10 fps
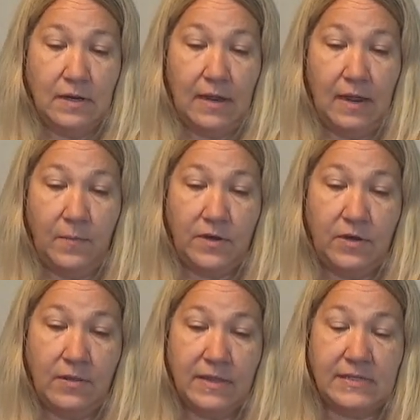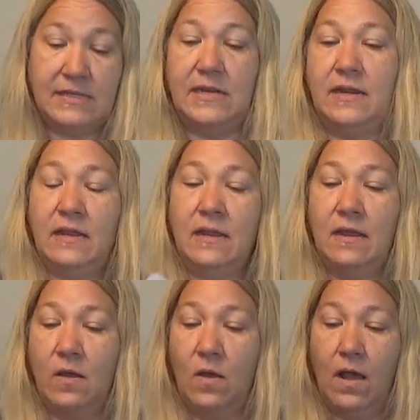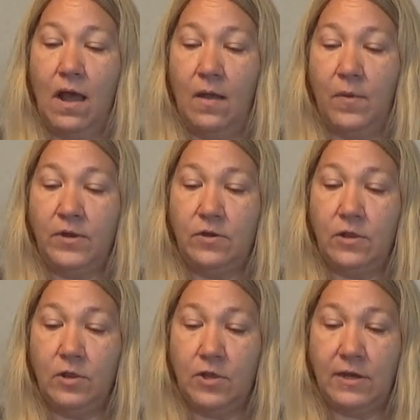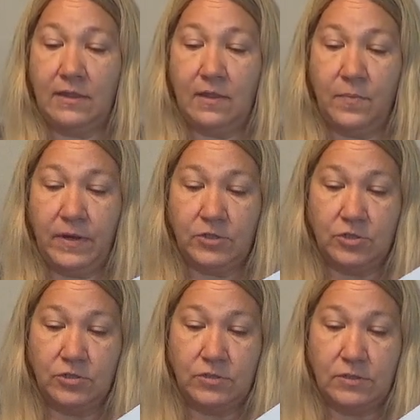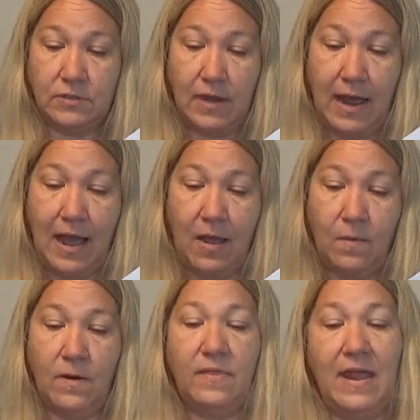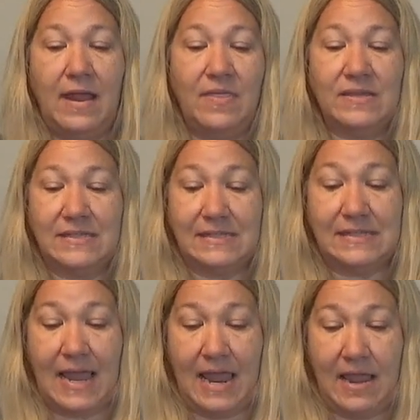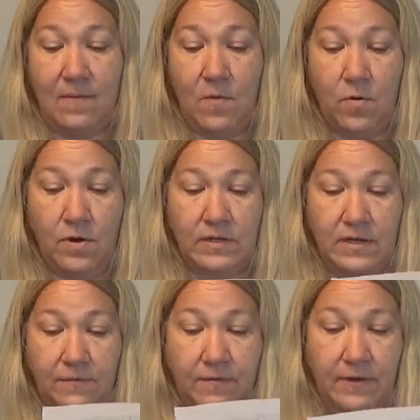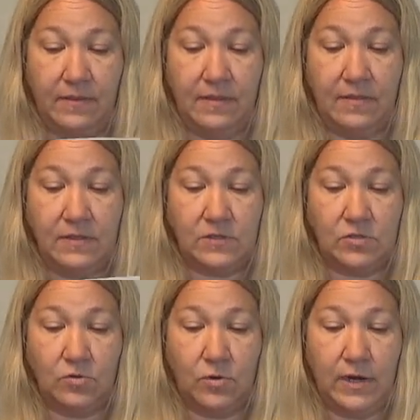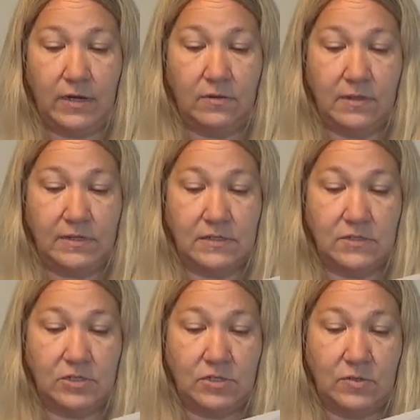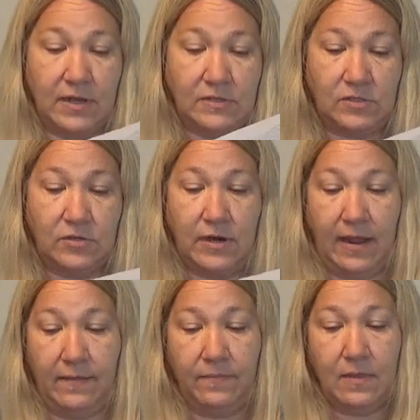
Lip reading: And when you're listening, I want you to look at the pictures. How are they the same or different than the story you listened to yesterday?